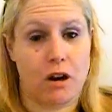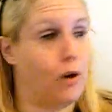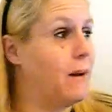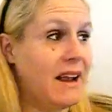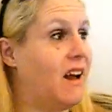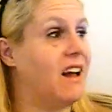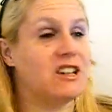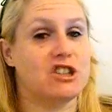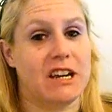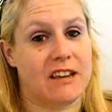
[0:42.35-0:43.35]
oh my
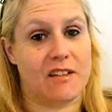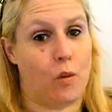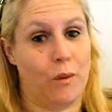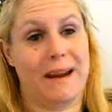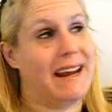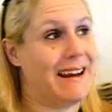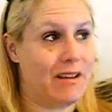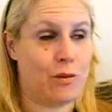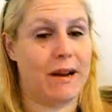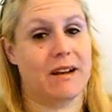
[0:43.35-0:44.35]
gosh, it's winging
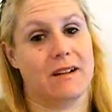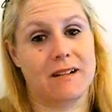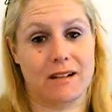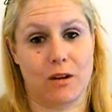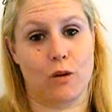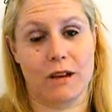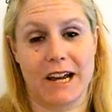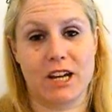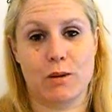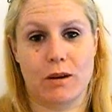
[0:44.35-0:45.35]
its way to
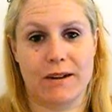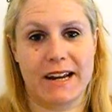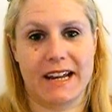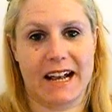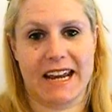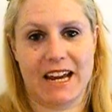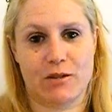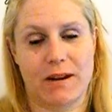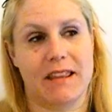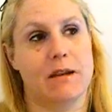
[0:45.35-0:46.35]
Orlando already and I can't
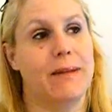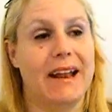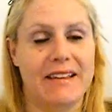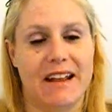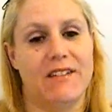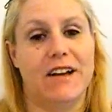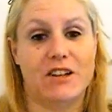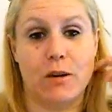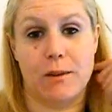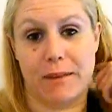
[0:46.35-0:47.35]
do anything about it, and then I've had
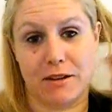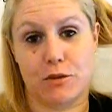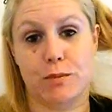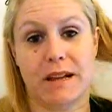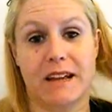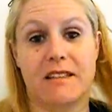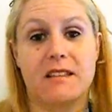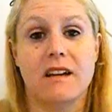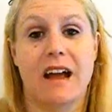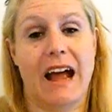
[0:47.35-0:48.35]
to go out and buy duplicates
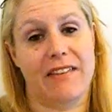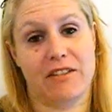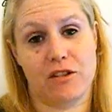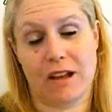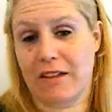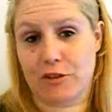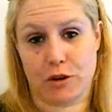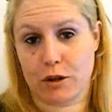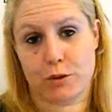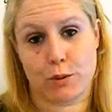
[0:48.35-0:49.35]
at the
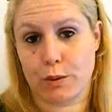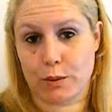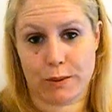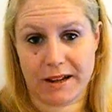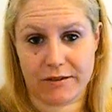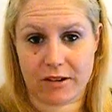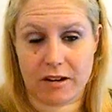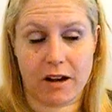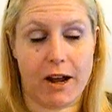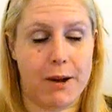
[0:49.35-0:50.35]
drugstore or whatever.